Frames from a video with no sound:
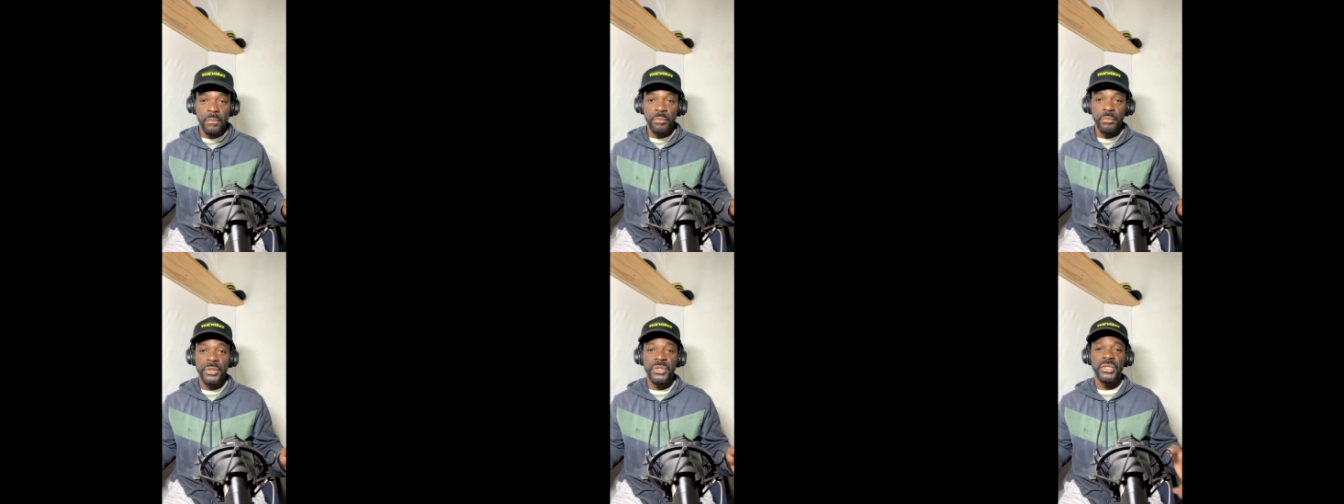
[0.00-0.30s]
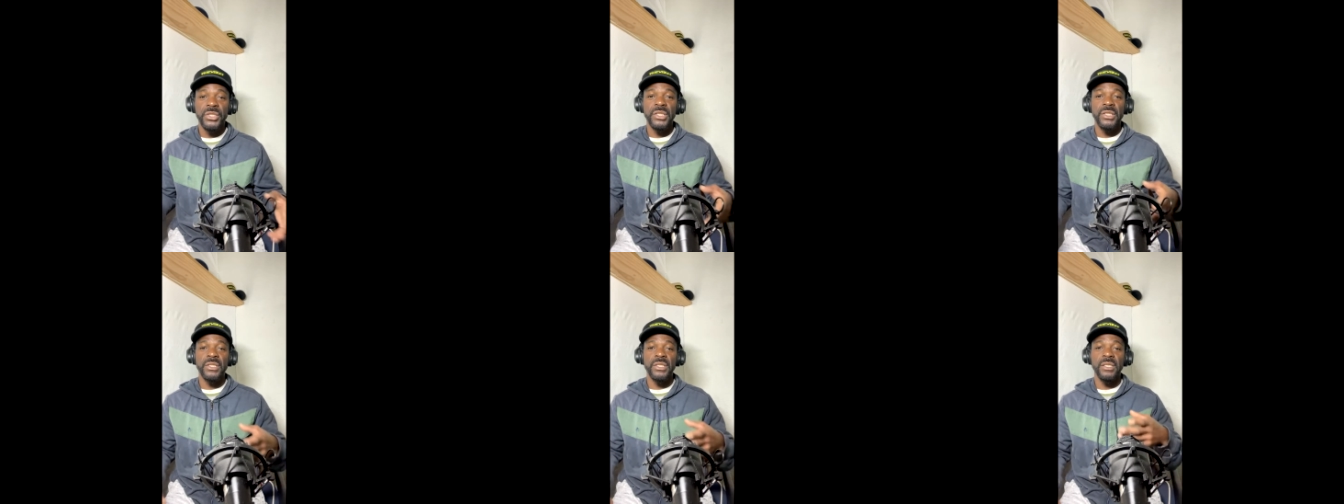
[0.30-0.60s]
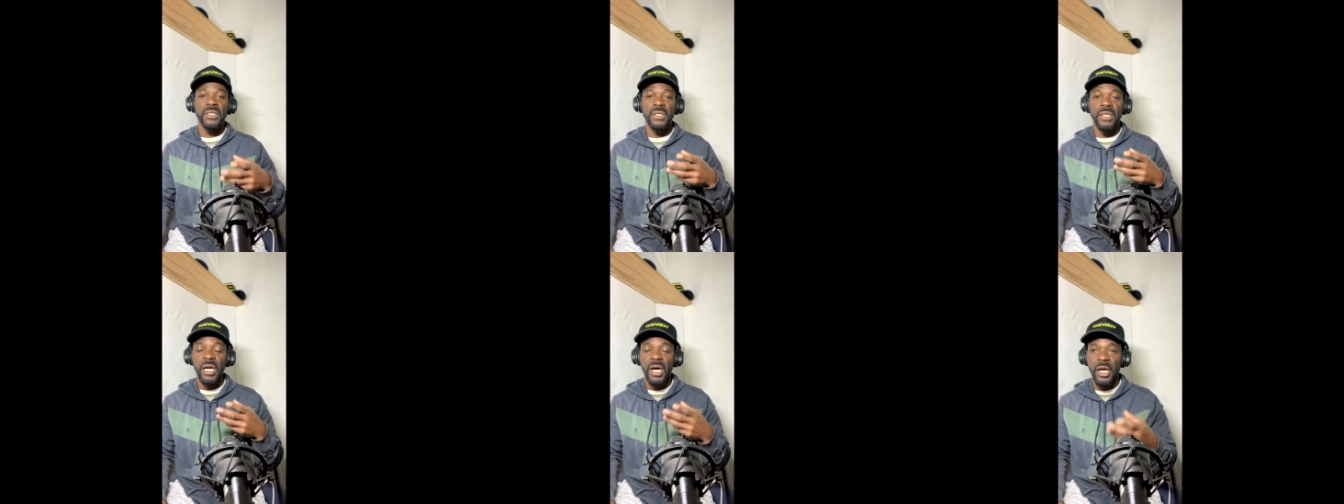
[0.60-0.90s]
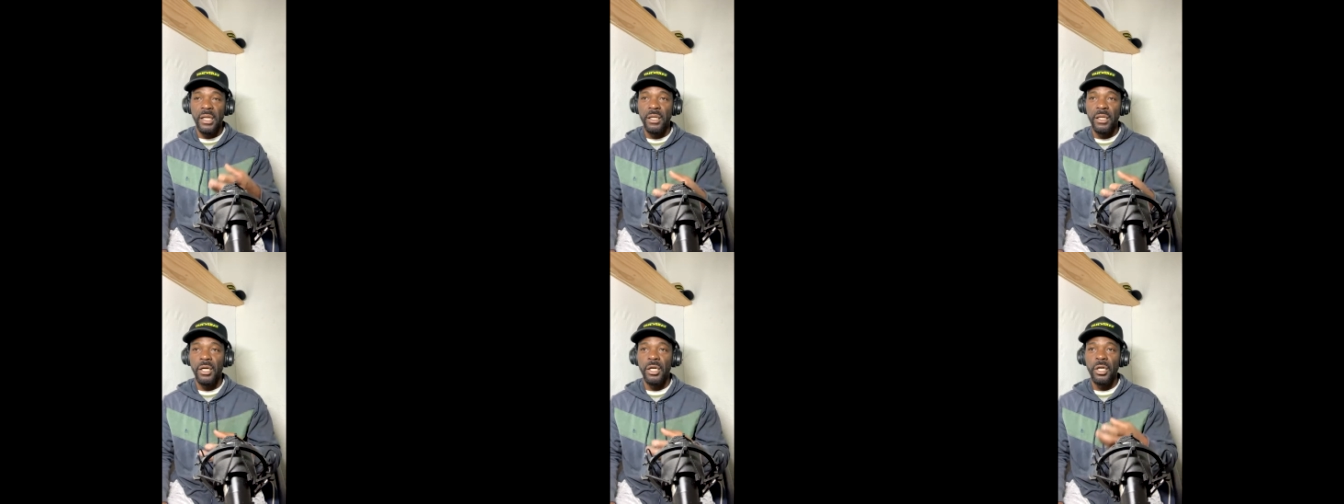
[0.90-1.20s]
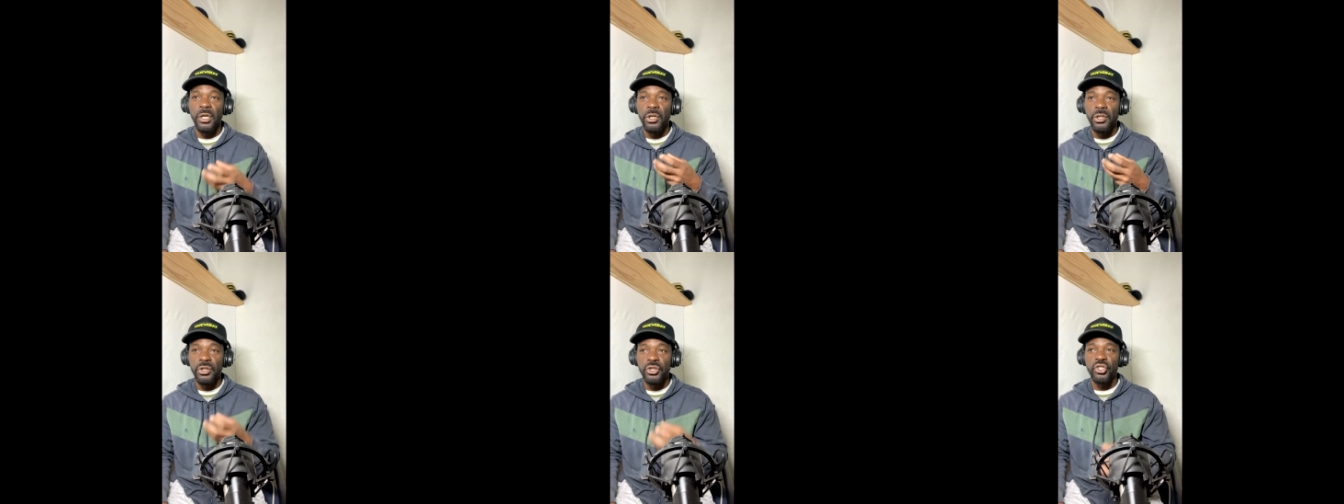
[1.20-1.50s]
but she's not a
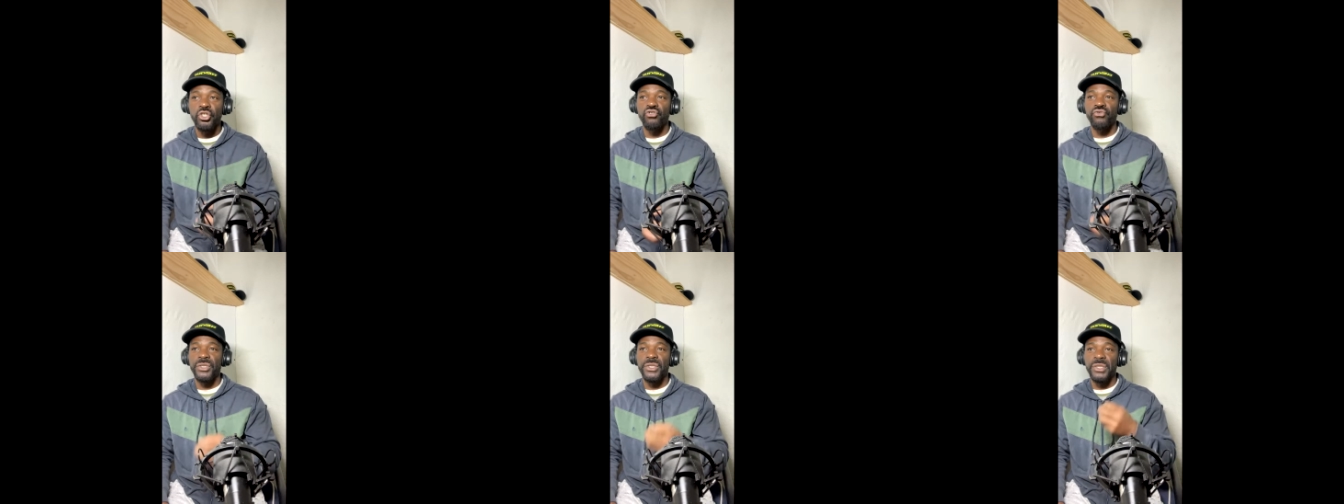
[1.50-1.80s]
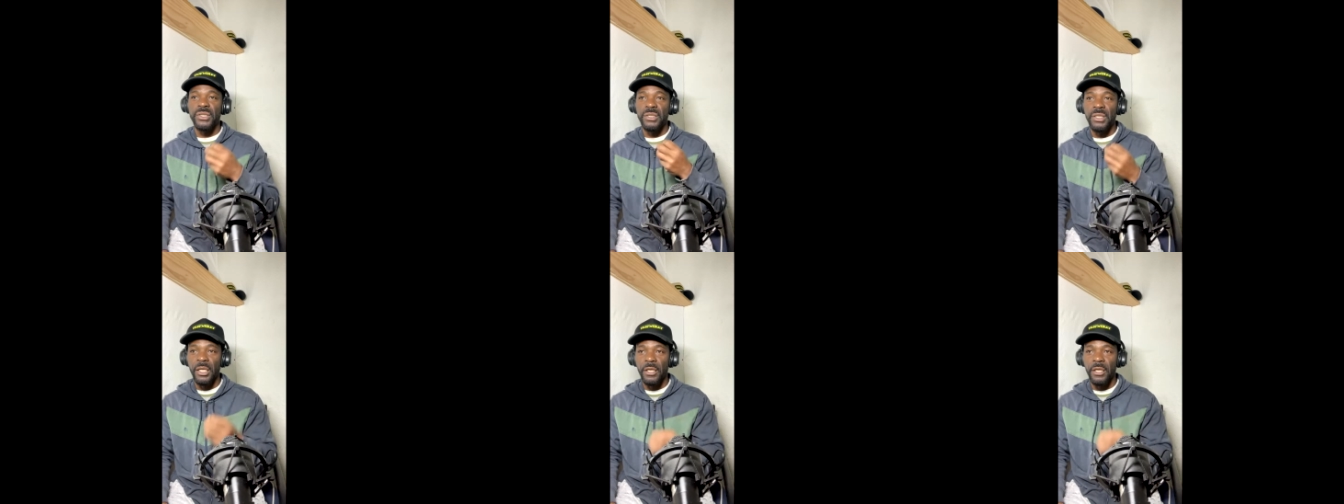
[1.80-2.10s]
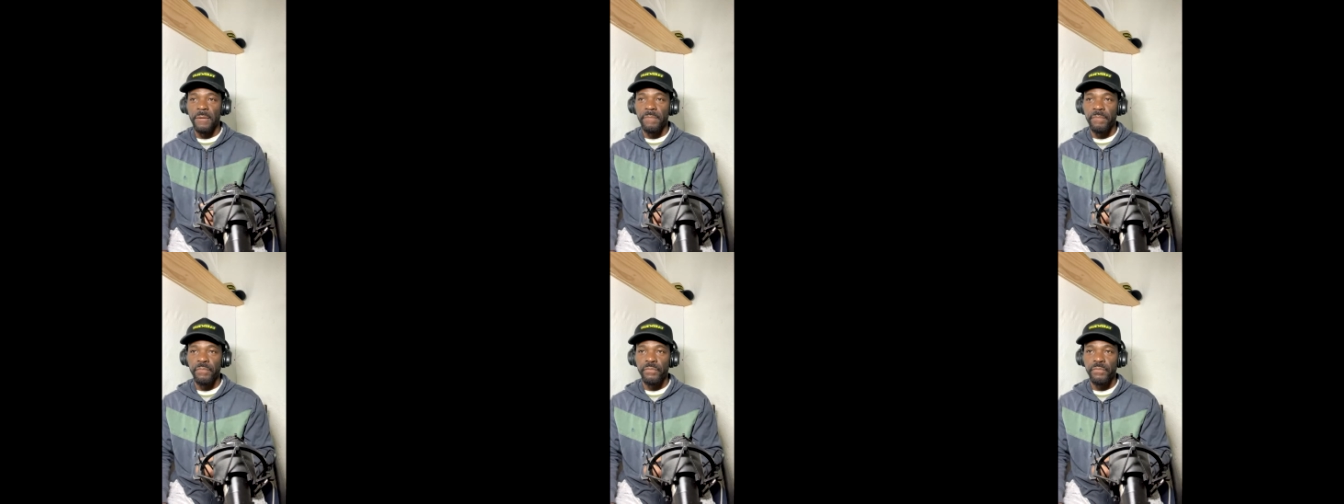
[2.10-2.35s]
country singer.